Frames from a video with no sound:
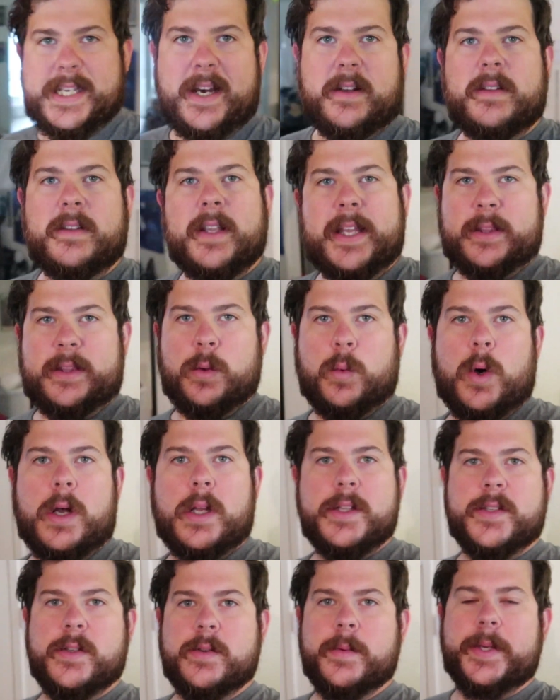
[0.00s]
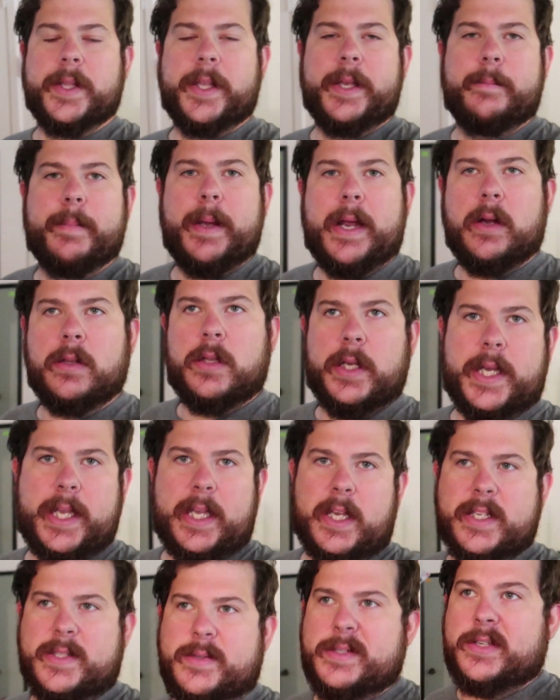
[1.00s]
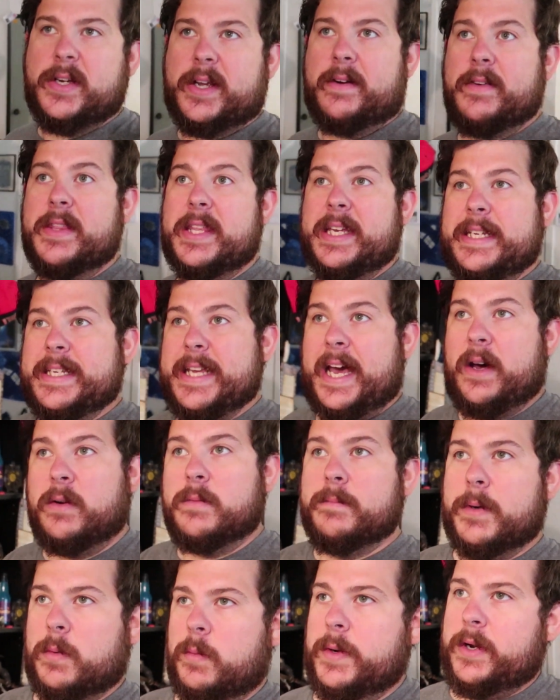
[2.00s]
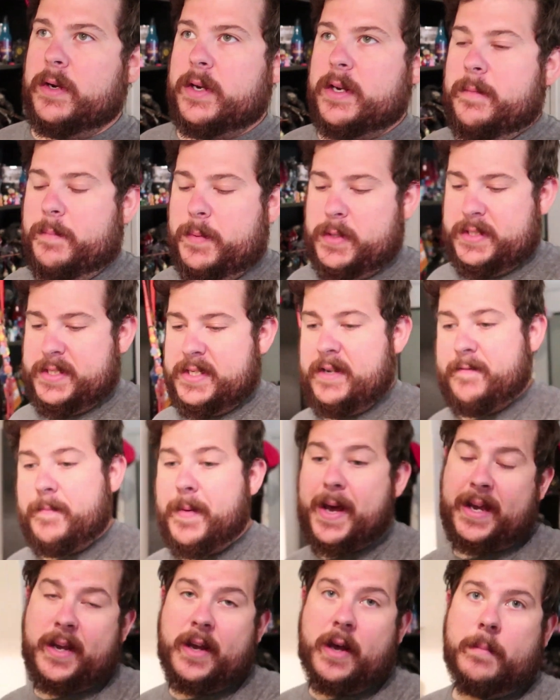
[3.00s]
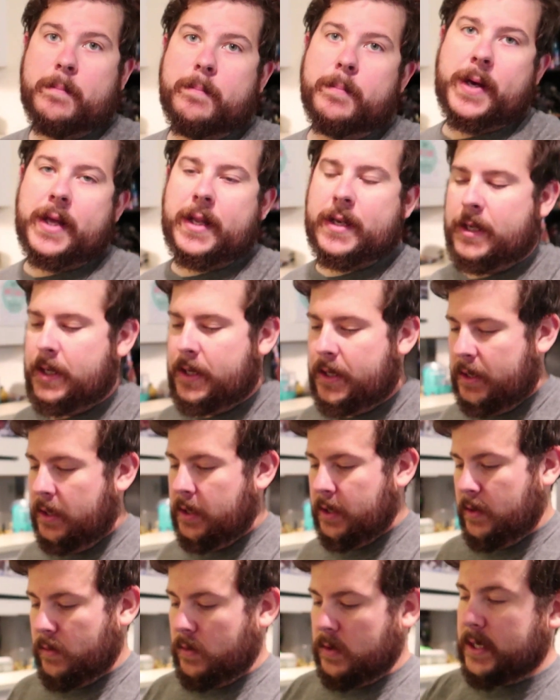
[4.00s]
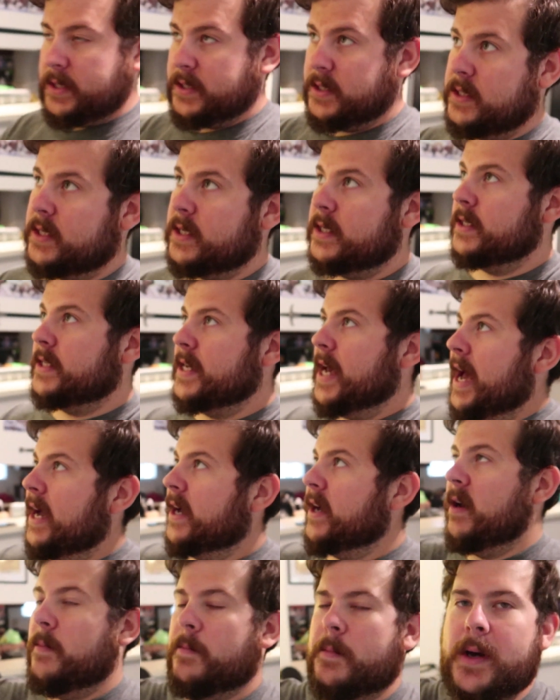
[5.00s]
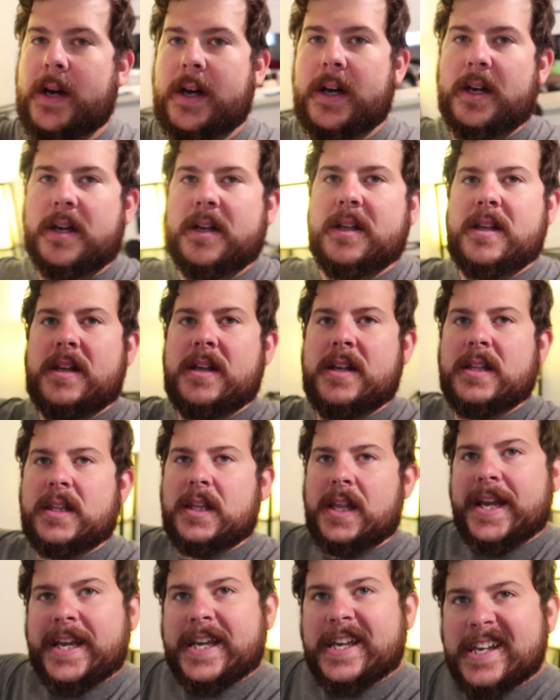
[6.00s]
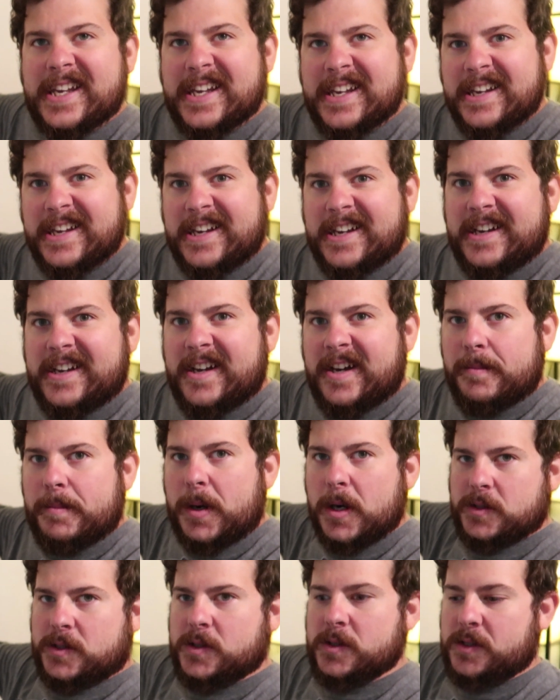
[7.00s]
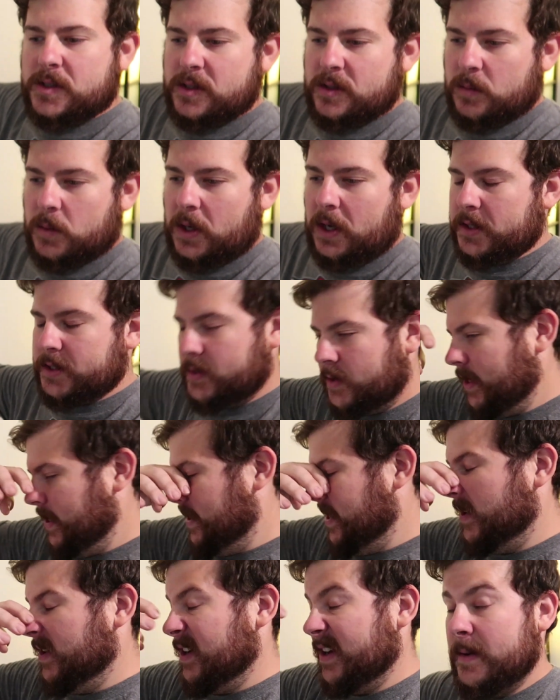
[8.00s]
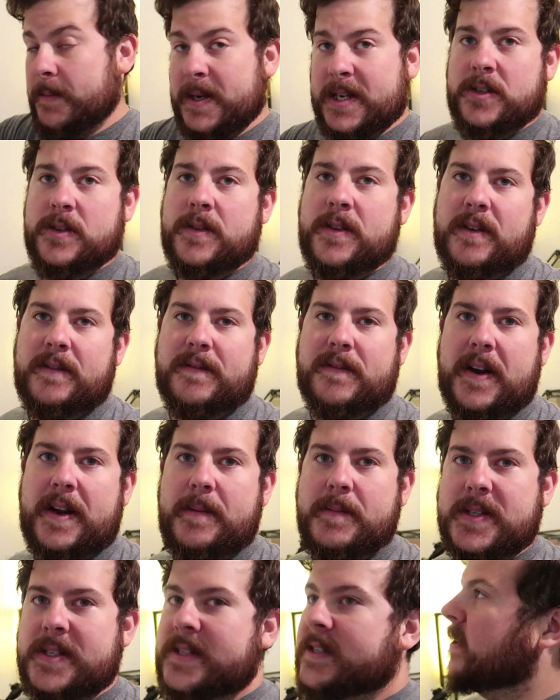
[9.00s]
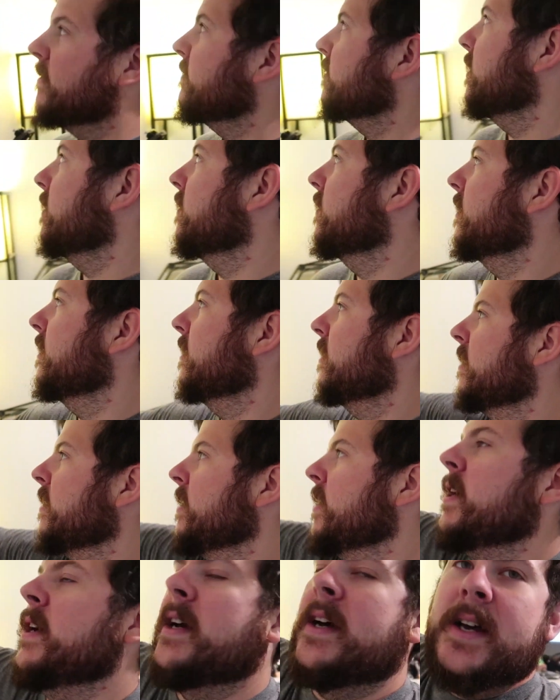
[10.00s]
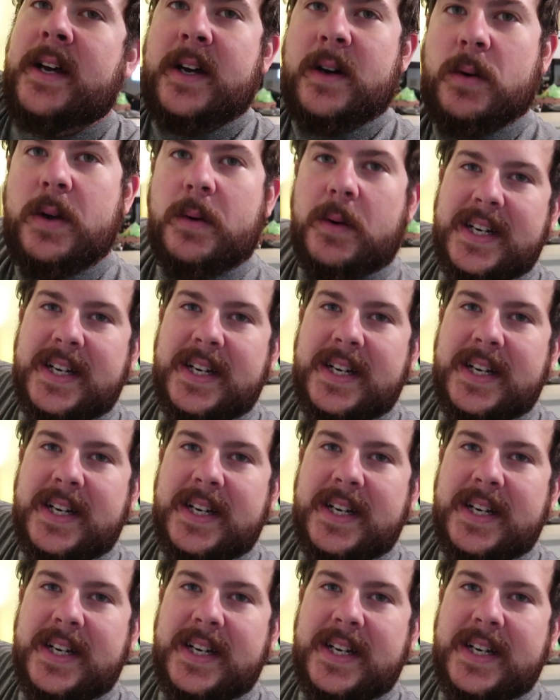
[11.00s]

down, like the walls are really bare looking because we took everything down, but we were gonna put stuff back up, but we're not just gonna tack up like posters to the walls or anything. We're gonna make sure they're in frames and stuff. So we